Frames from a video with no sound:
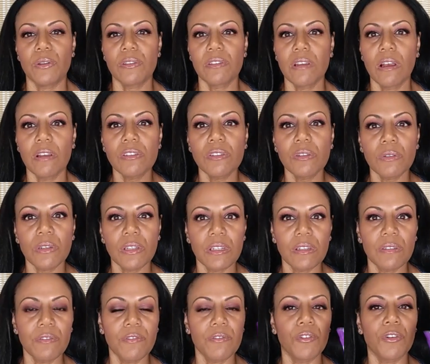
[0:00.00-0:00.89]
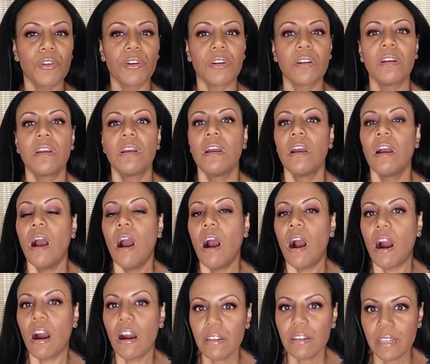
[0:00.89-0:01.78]
It's also good for
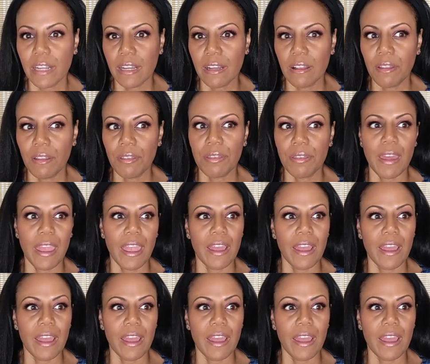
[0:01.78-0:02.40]
heart health,